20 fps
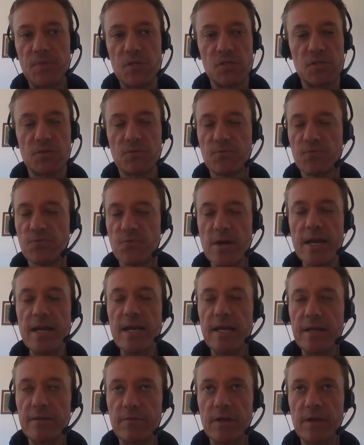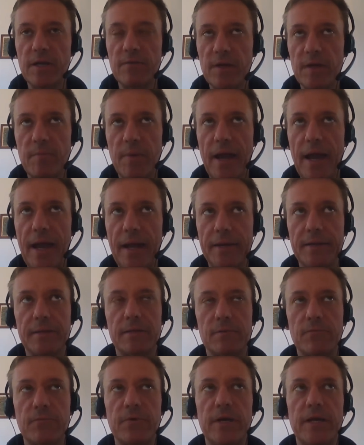Just really, really, really bad.
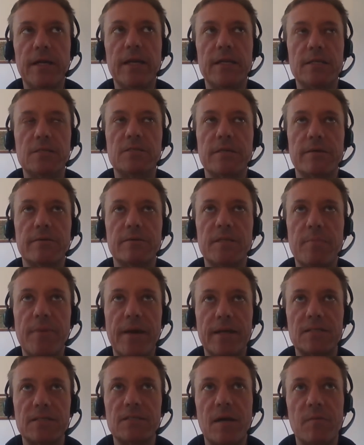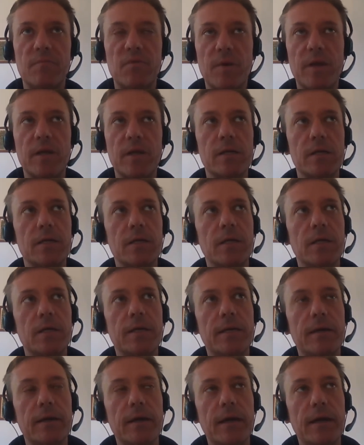Really seriously bad sign for me.
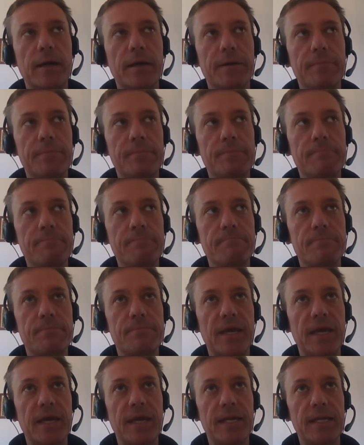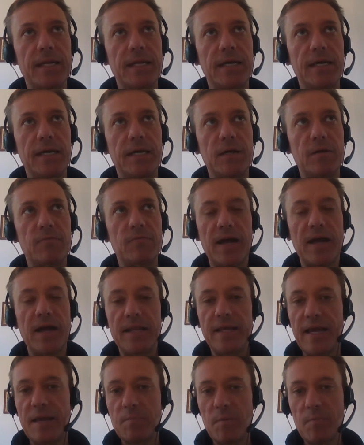Then finally
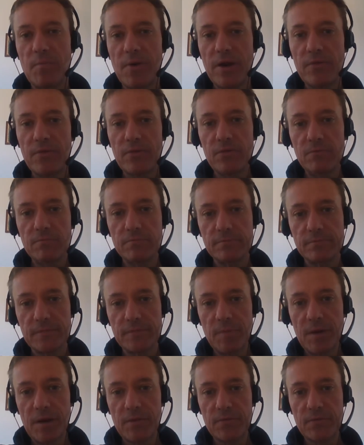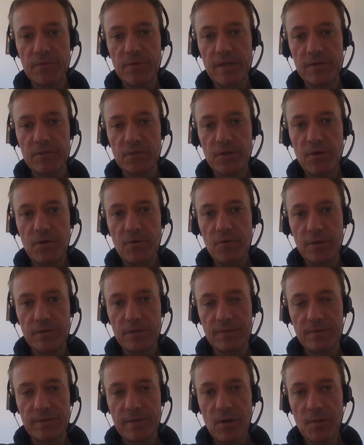had my breakthrough about 3 years ago
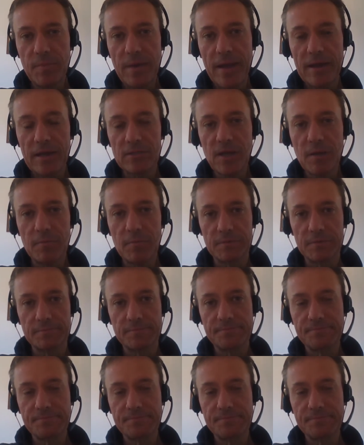and got back on top.